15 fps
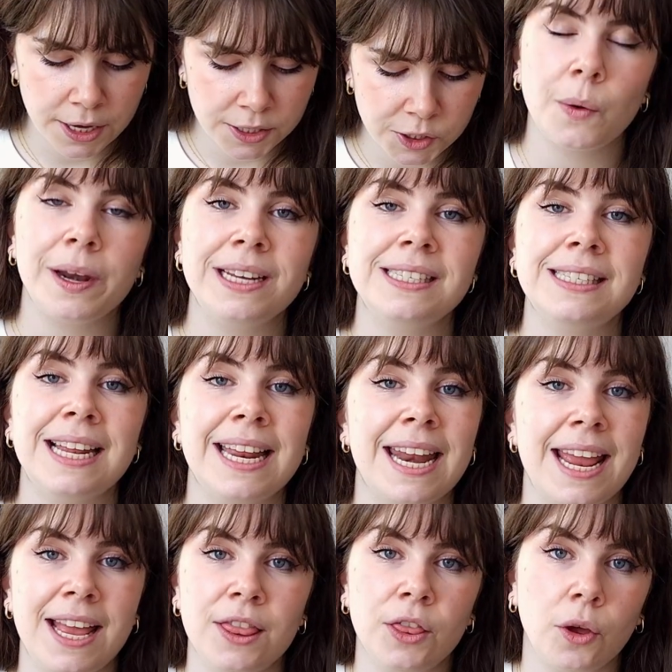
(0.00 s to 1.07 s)
so it is knit
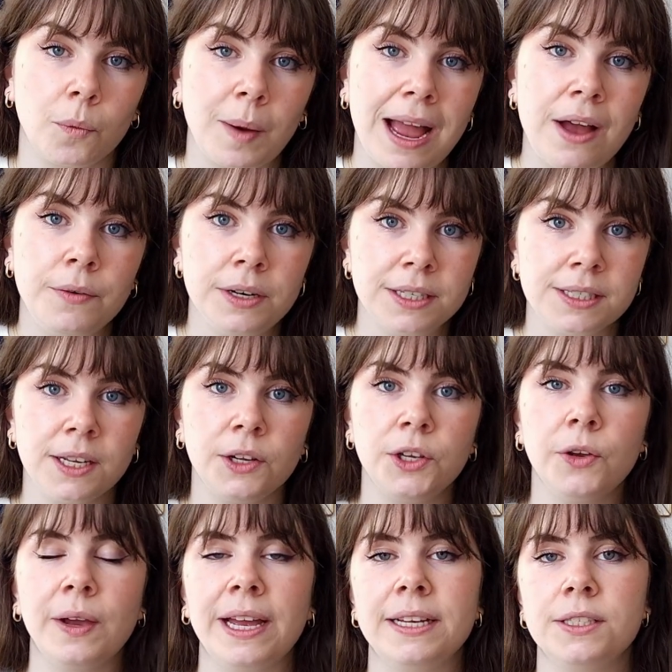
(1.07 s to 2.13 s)
in the round till
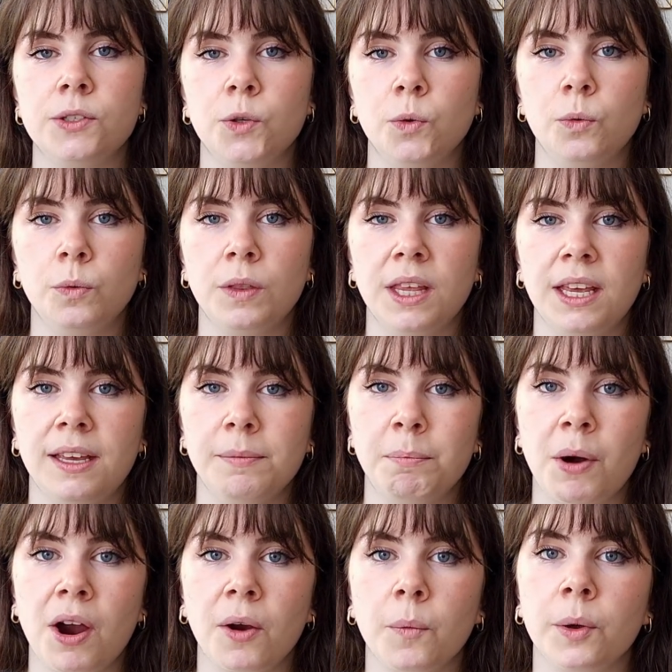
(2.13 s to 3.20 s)
you get to the
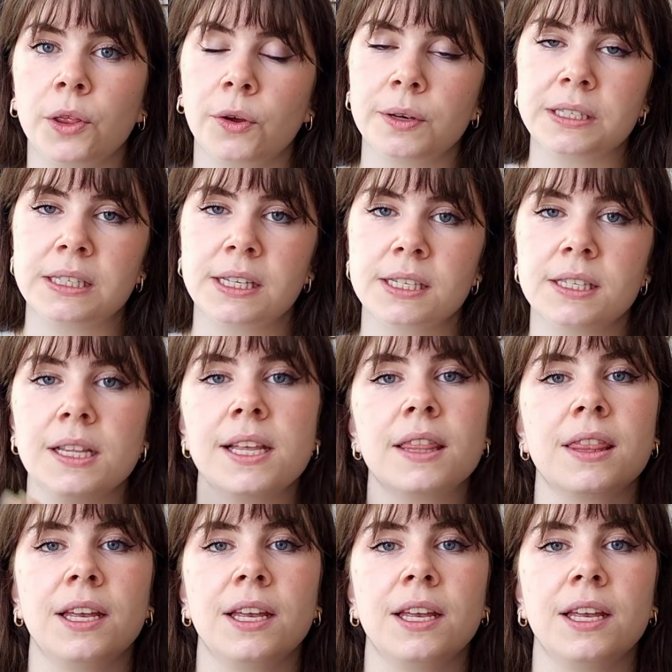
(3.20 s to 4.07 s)
part where there is the slit,